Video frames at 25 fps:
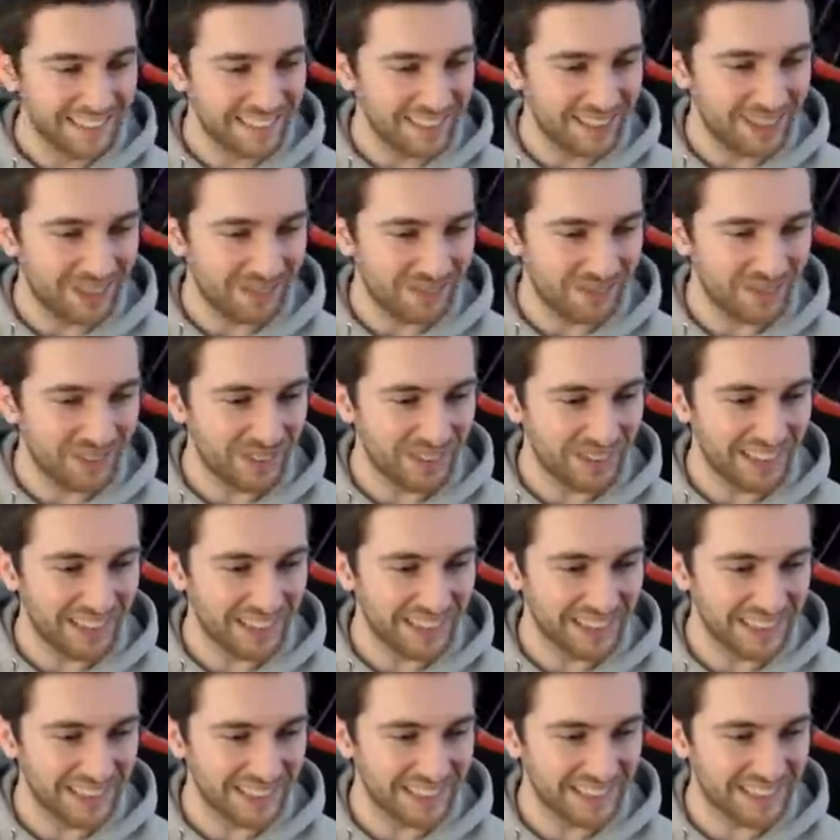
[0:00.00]
I'll be
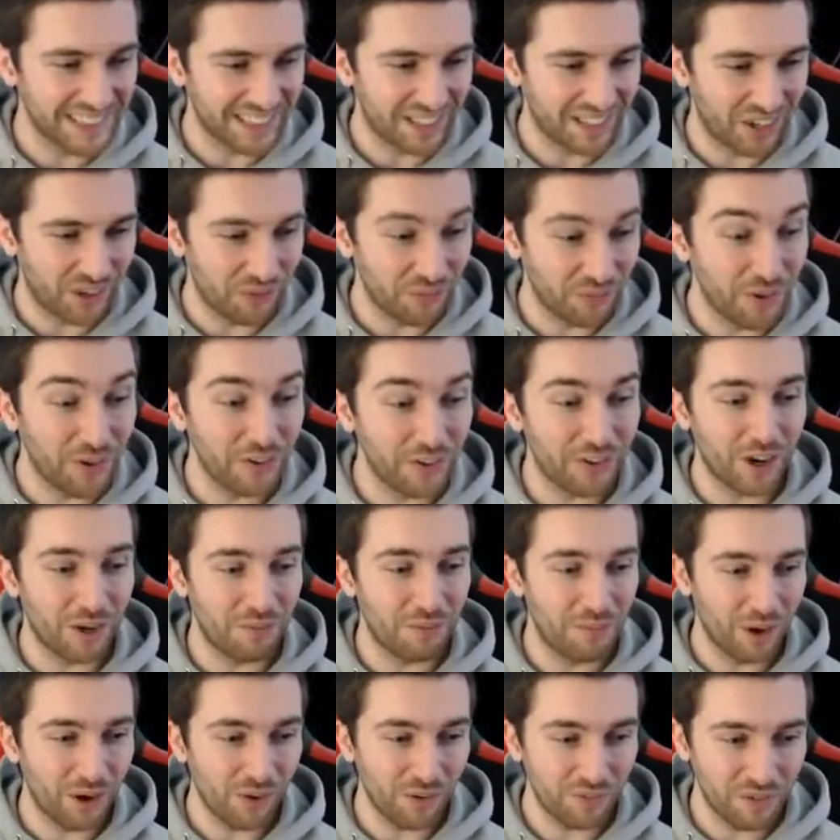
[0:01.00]
honest. Uh, World Cup
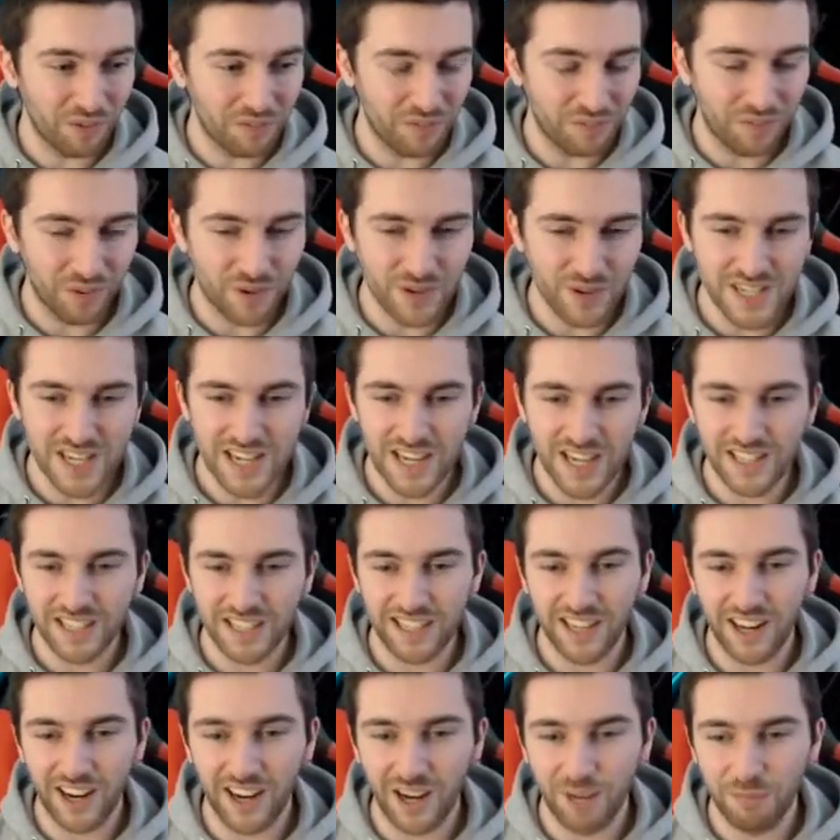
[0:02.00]
mode on FIFA fourteen.
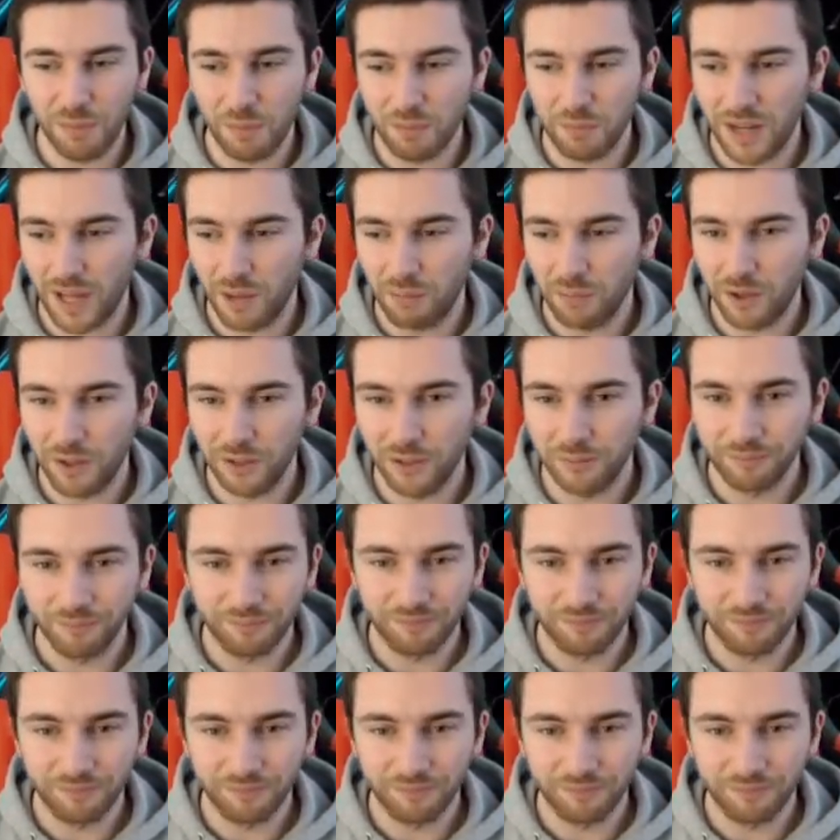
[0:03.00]
Yeah, I remember that, bro.